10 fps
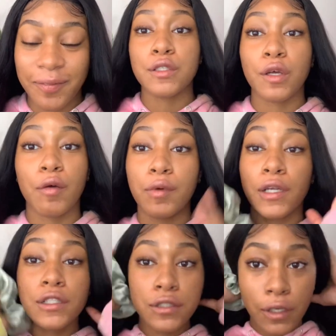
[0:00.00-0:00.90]
So I'm
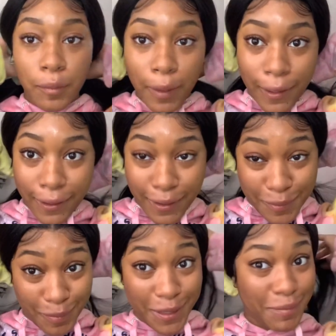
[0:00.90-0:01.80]
gonna start by
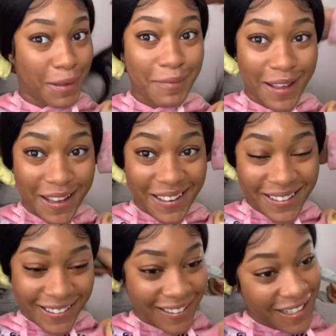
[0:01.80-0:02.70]
pulling back my
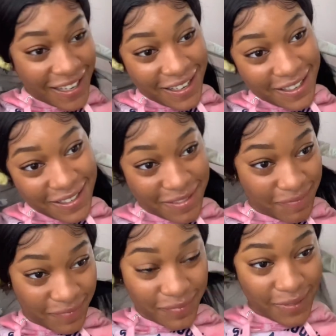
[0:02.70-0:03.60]
hair.
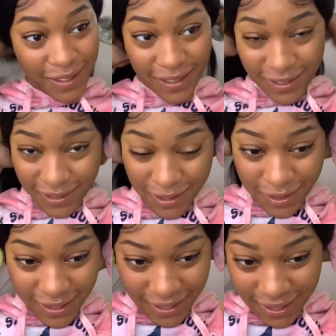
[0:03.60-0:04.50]
You
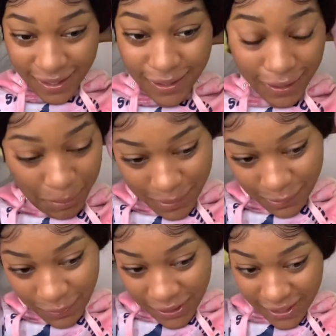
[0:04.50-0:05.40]
can get clips
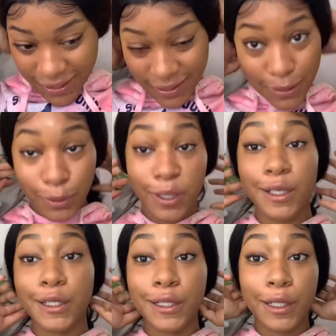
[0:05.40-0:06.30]
for this, or
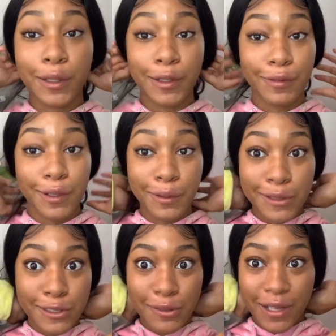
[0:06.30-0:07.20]
you know, if you don't need
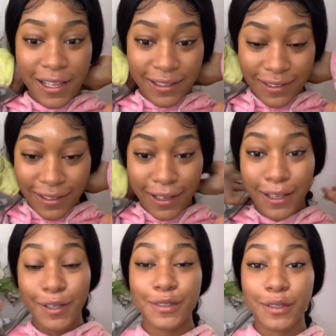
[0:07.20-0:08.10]
to do that, then
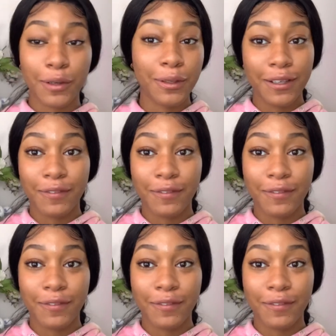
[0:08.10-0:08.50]
totally